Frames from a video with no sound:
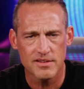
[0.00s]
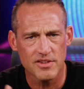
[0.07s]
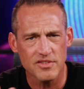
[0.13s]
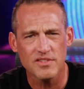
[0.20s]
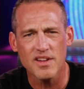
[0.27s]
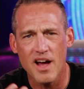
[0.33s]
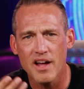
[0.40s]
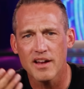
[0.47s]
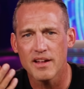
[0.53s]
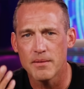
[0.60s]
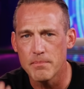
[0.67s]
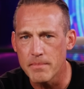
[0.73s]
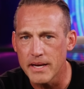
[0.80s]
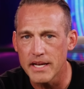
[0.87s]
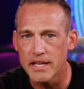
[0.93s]
just not
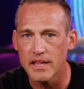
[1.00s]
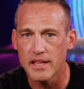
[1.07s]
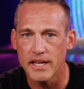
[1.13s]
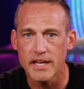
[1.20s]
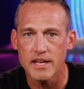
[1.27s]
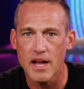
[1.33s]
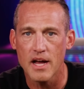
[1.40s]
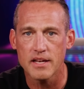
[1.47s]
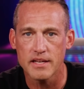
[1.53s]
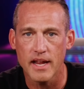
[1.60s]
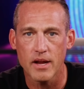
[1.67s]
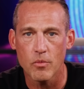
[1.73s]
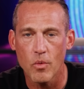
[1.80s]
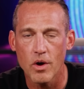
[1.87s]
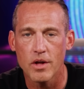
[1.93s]
immediately, not
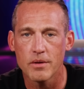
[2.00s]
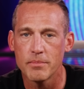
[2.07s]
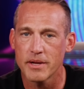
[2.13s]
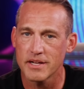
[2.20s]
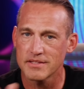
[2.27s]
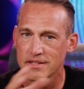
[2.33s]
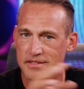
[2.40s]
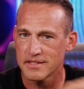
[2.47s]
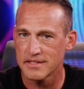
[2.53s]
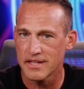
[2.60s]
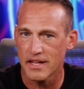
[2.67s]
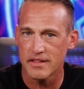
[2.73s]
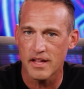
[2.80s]
day one, because as I said,